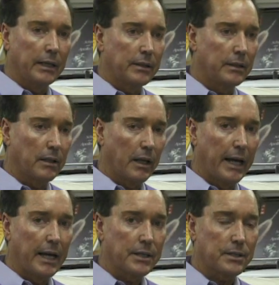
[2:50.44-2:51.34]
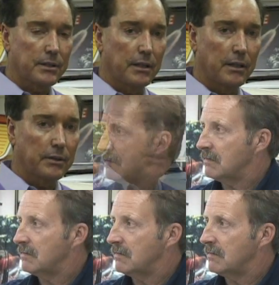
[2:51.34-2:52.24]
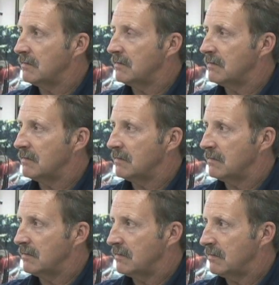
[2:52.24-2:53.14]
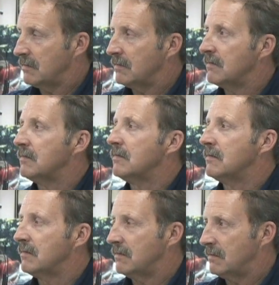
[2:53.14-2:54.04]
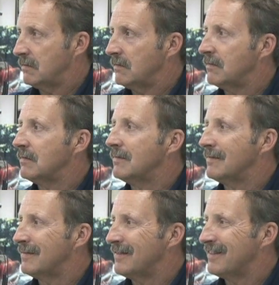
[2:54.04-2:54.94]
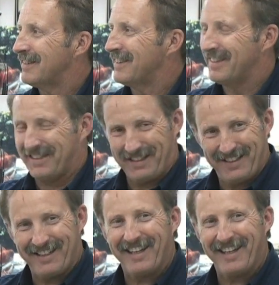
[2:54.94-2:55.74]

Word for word: And then the last uh, thing we'll add at the end of that street is a runway, Ray, that will excite you.